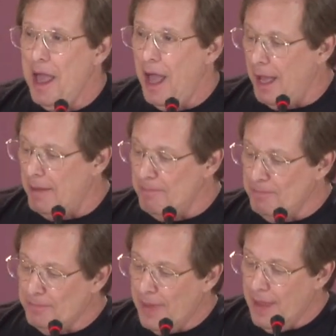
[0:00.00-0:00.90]

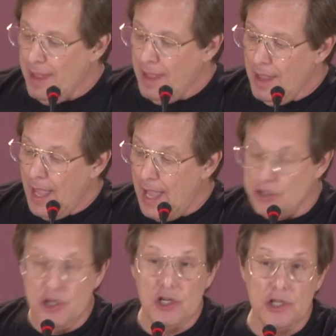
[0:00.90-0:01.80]

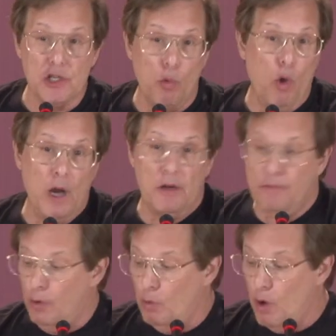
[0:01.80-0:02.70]
and she's a
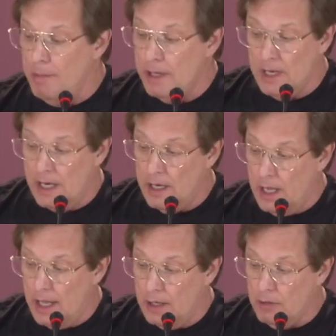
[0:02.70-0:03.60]
wonderful woman and
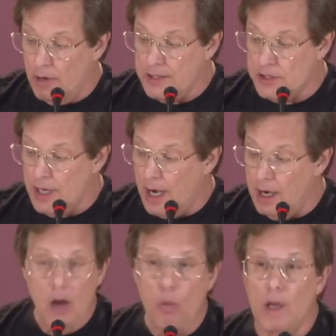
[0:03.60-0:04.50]
a great star.
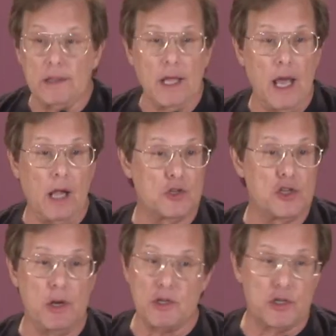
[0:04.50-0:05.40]
What the hell
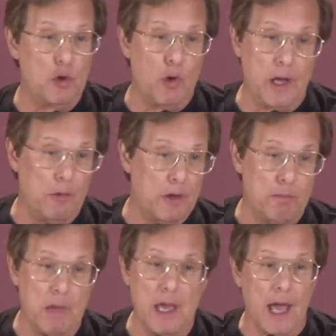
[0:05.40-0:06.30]
she was doing with
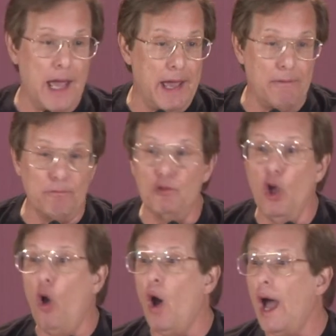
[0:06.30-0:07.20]
me, I have
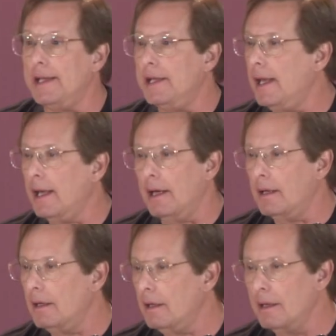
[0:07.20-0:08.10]
no idea.
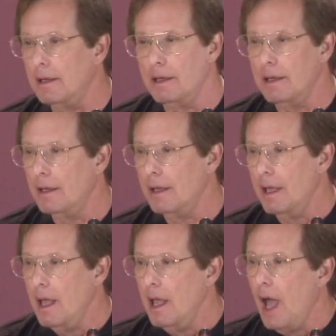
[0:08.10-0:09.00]

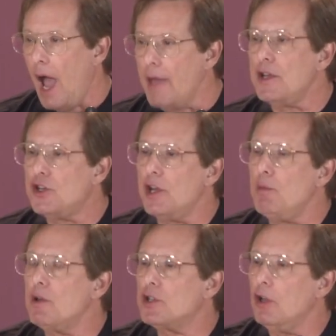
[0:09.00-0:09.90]
I think she
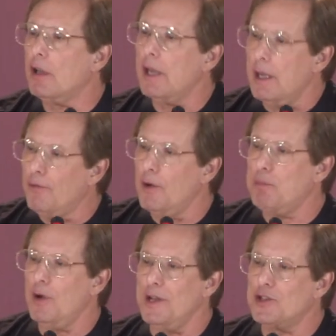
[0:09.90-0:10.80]
was looking for
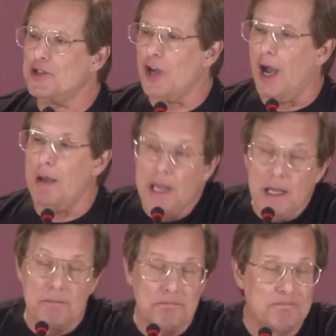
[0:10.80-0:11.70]
Prince Charming and